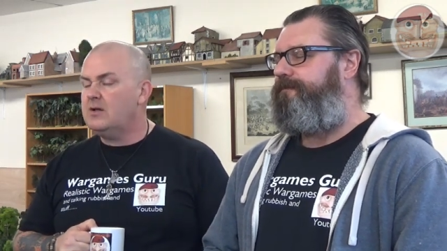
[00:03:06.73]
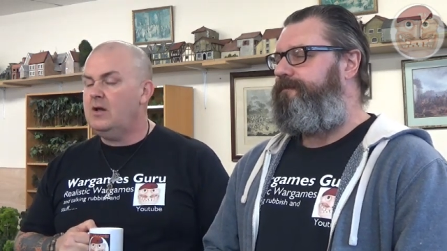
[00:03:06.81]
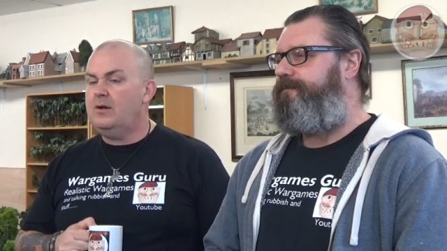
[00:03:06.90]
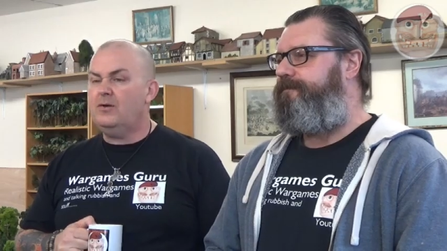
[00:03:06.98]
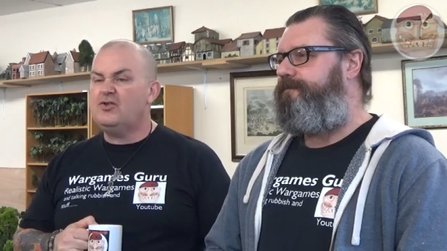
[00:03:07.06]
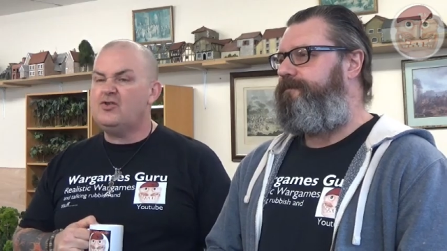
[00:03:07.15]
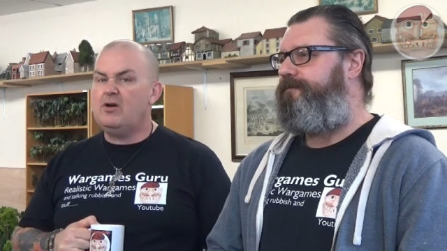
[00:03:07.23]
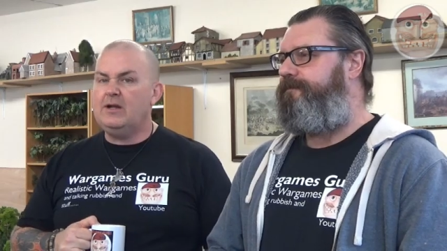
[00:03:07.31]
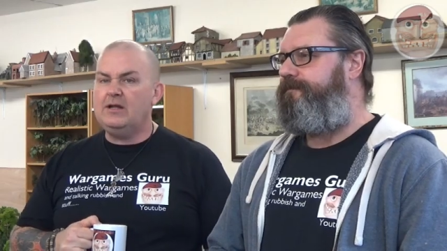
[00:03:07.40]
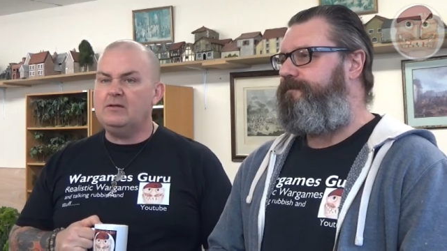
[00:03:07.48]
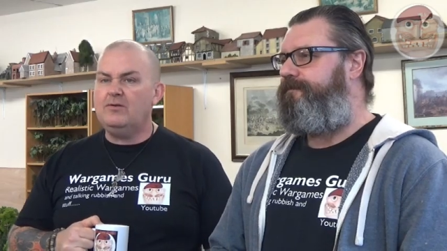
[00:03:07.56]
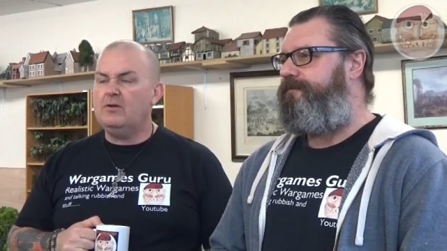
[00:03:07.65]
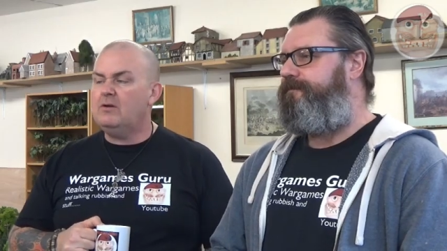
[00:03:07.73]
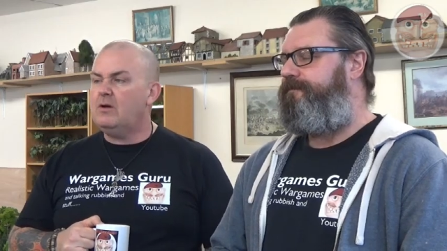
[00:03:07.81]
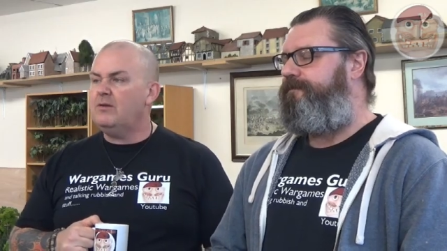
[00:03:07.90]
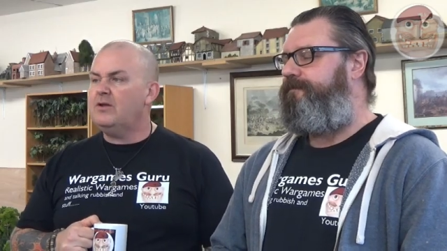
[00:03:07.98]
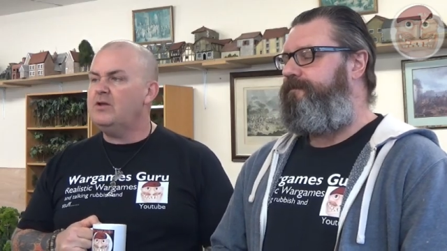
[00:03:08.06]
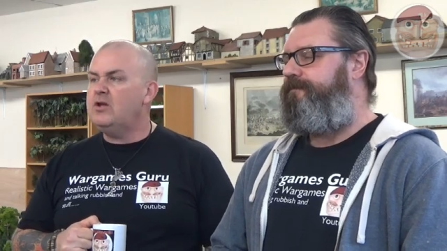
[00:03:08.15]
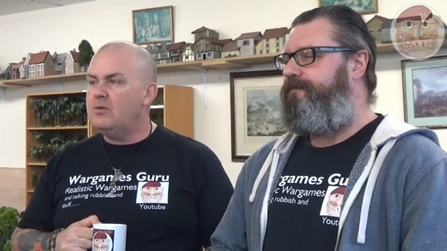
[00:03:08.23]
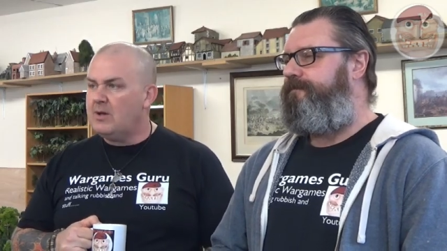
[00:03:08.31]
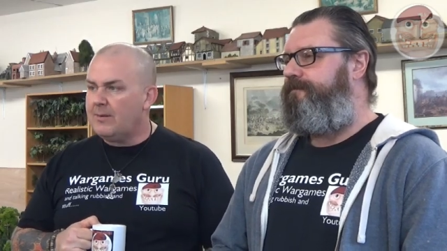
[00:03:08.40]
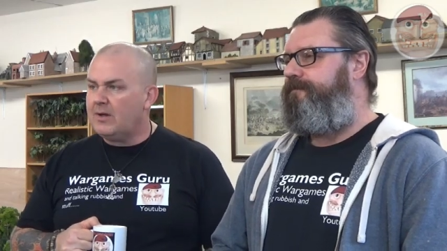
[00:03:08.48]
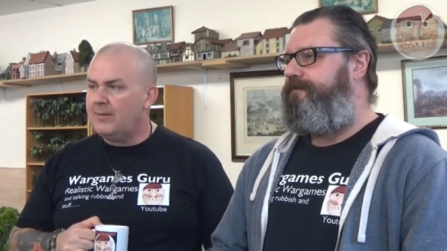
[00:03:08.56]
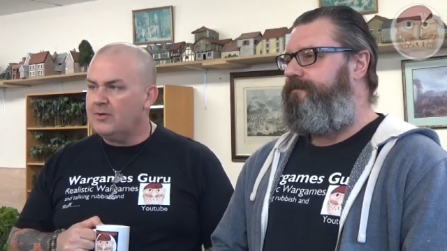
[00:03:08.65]
Speaker 1: Uh, I'm going to try and interview a lot of the new and
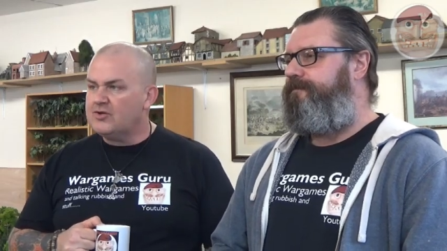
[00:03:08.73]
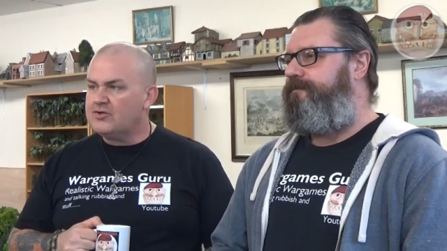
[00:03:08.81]
upcoming